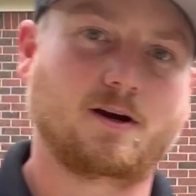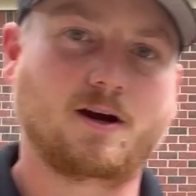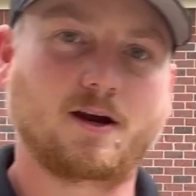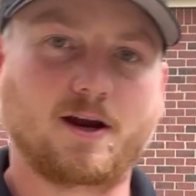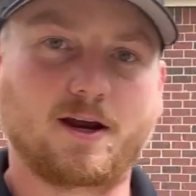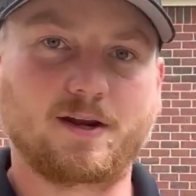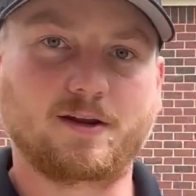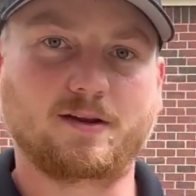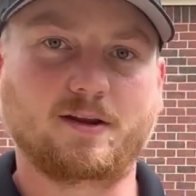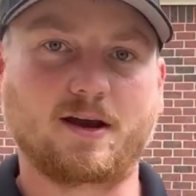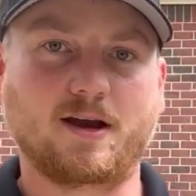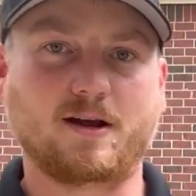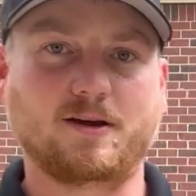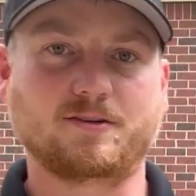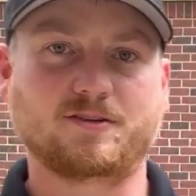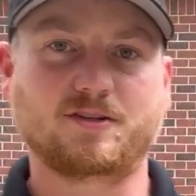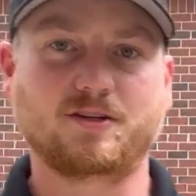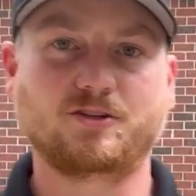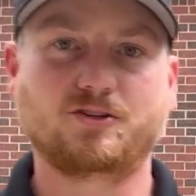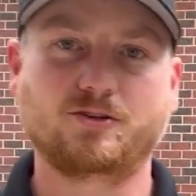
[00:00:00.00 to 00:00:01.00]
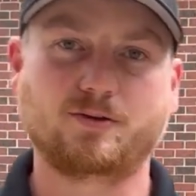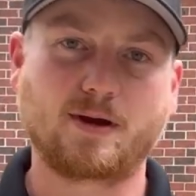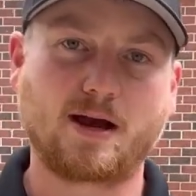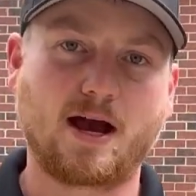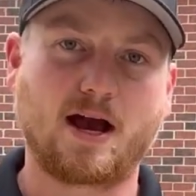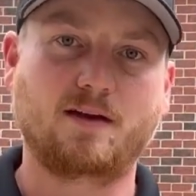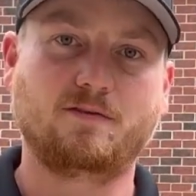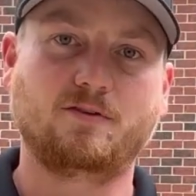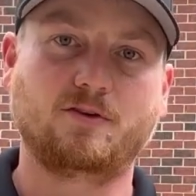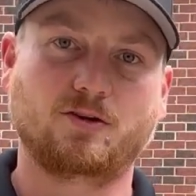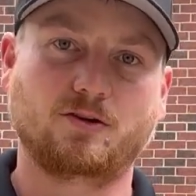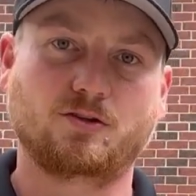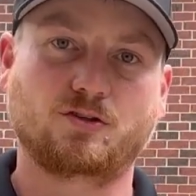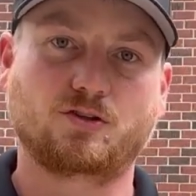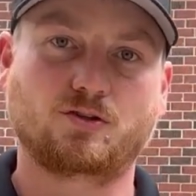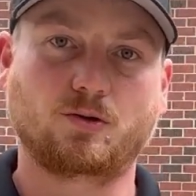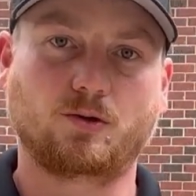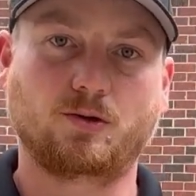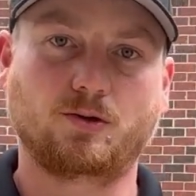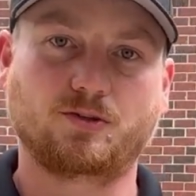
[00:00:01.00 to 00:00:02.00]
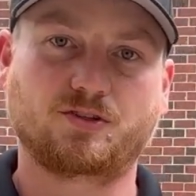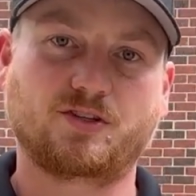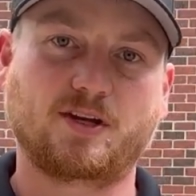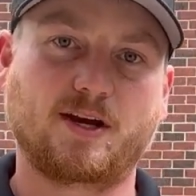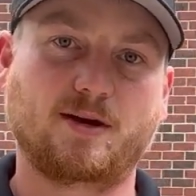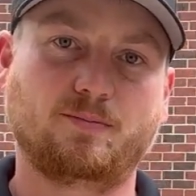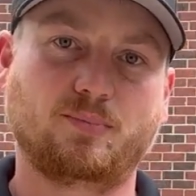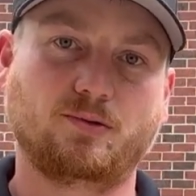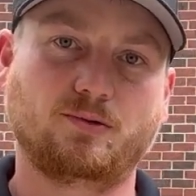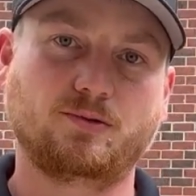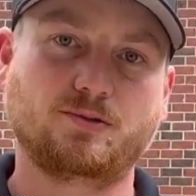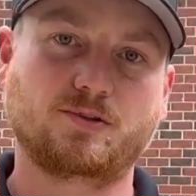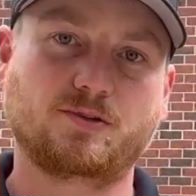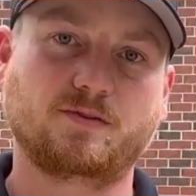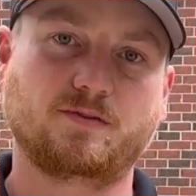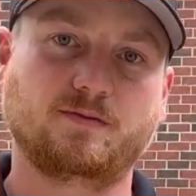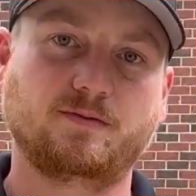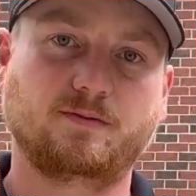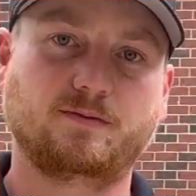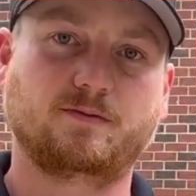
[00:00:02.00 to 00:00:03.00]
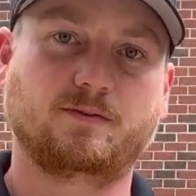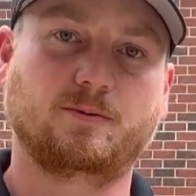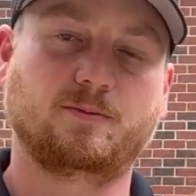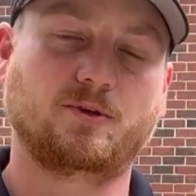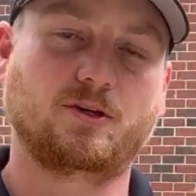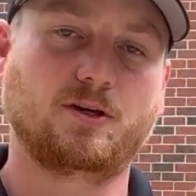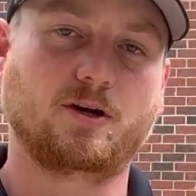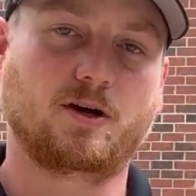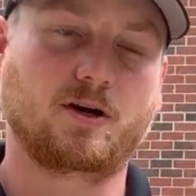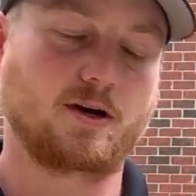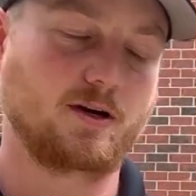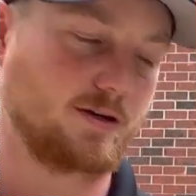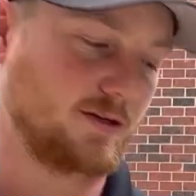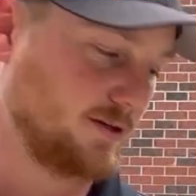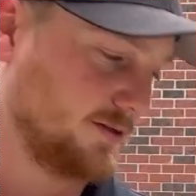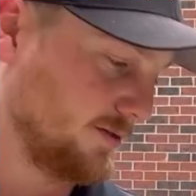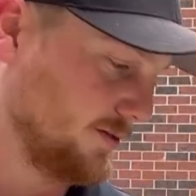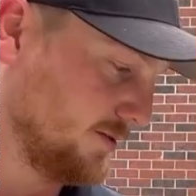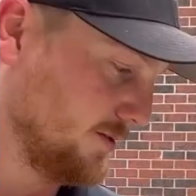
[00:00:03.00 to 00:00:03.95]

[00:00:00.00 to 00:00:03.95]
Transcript: All right, now since you have your soil samples from the yard,